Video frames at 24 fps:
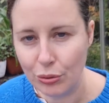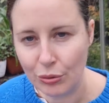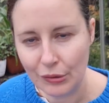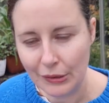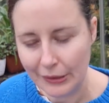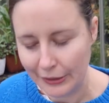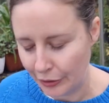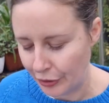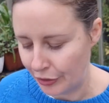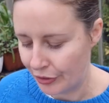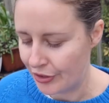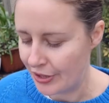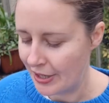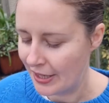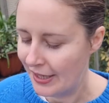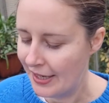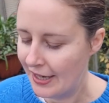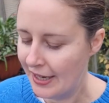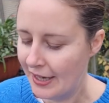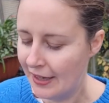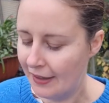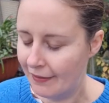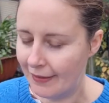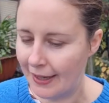Good.
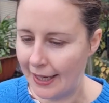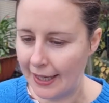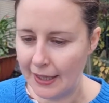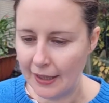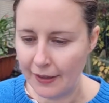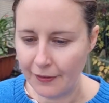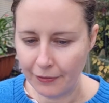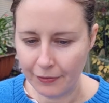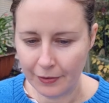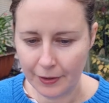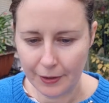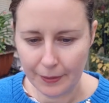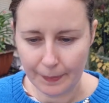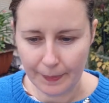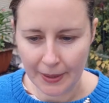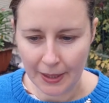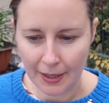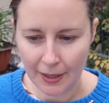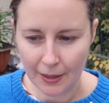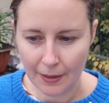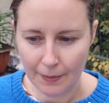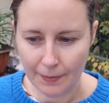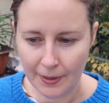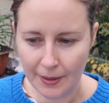Right, lift
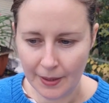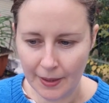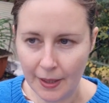rhubarb.